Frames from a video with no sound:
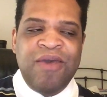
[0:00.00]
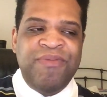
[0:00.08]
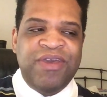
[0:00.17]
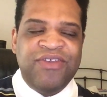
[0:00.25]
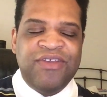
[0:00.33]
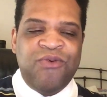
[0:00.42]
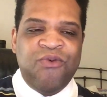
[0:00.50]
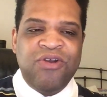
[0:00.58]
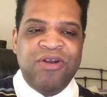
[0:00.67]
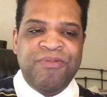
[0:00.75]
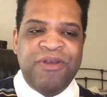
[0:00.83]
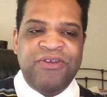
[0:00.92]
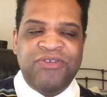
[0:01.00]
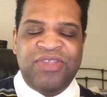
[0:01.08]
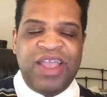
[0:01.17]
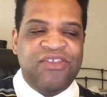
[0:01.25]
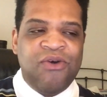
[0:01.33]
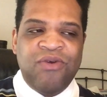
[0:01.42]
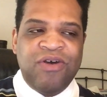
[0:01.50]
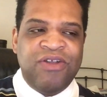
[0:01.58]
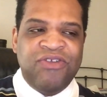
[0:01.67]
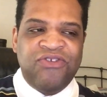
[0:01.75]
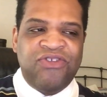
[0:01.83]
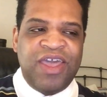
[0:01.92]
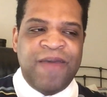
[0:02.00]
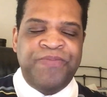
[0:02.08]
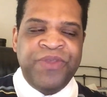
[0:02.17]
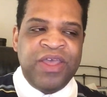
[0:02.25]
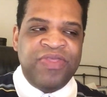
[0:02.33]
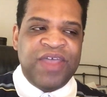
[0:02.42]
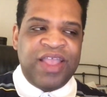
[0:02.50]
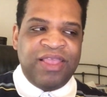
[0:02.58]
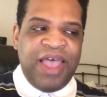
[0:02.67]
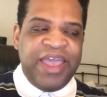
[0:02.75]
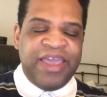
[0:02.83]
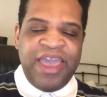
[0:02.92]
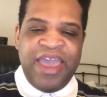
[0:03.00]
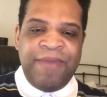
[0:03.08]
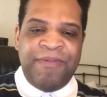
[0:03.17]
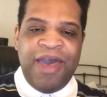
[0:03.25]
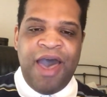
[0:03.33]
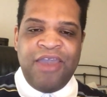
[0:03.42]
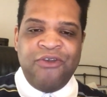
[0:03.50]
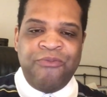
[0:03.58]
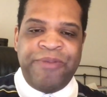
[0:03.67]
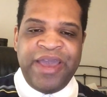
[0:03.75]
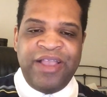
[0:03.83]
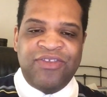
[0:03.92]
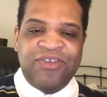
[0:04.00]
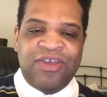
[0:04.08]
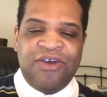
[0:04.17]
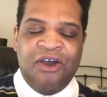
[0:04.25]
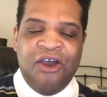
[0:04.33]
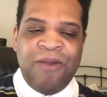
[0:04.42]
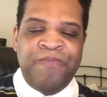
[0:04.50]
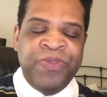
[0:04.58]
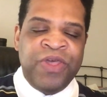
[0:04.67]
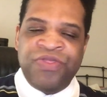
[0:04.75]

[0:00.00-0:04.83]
because at Warner Brothers, they don't understand that, like a guy who paints a car,